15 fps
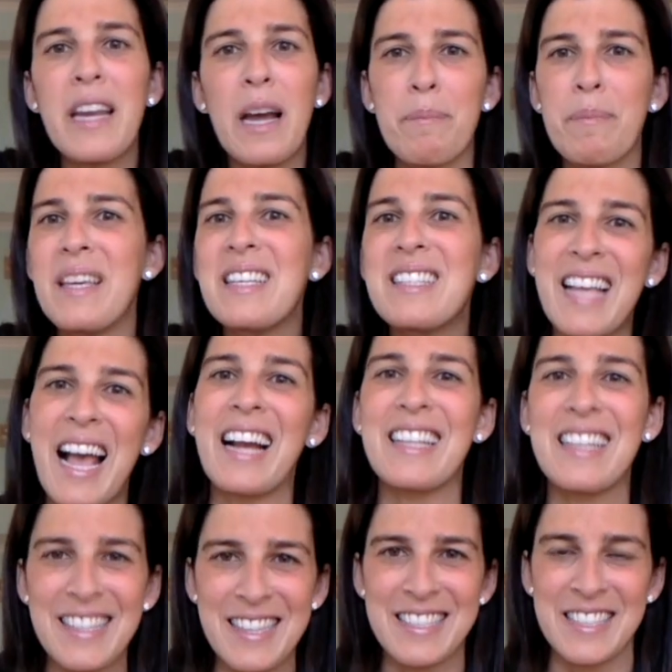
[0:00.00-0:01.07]
not be
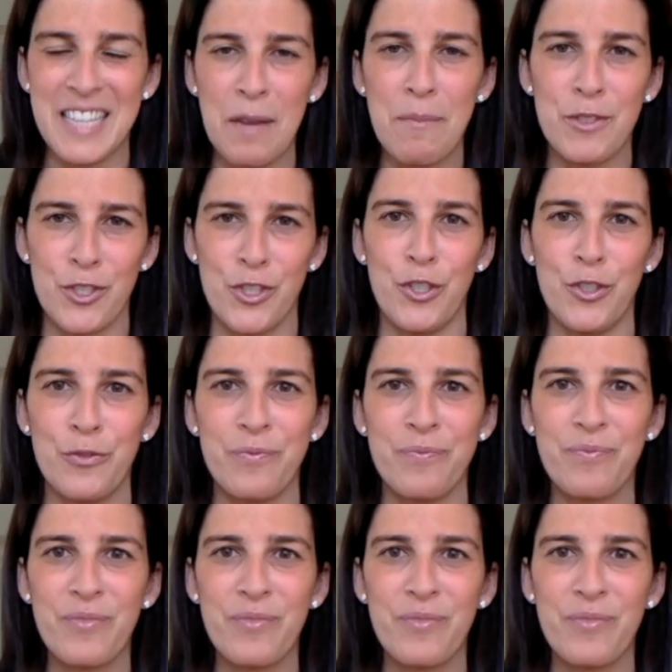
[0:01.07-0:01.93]
exactly the same as you.